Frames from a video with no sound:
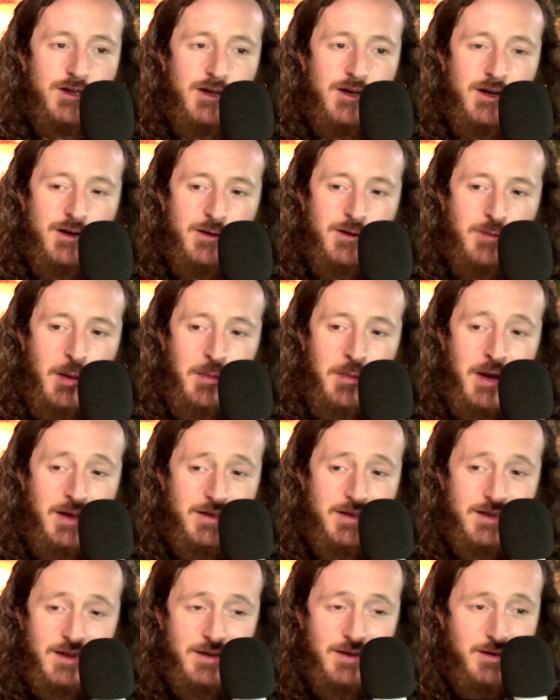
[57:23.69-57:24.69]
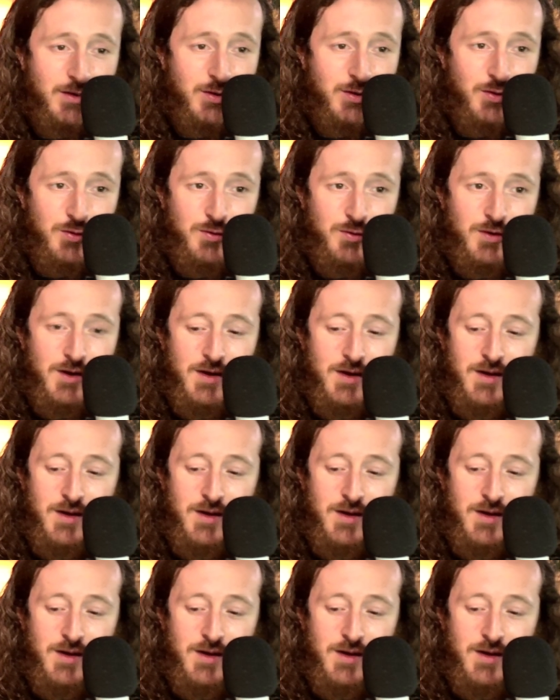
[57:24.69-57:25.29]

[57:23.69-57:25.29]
I'm not telling you